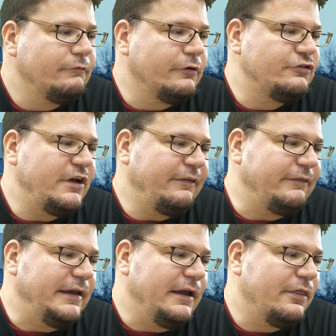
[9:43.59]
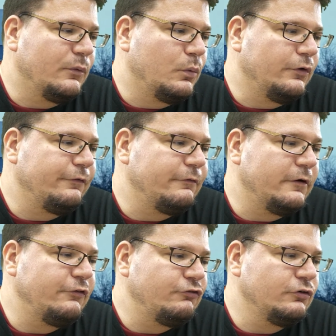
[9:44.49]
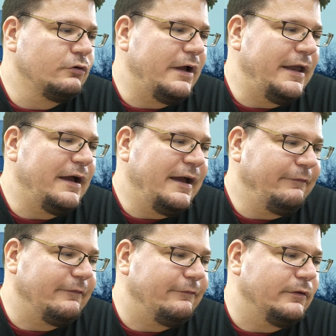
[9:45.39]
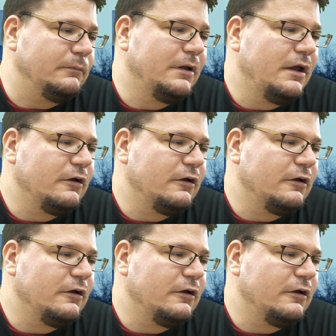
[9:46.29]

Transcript: For Jesse, the world's first true AI system,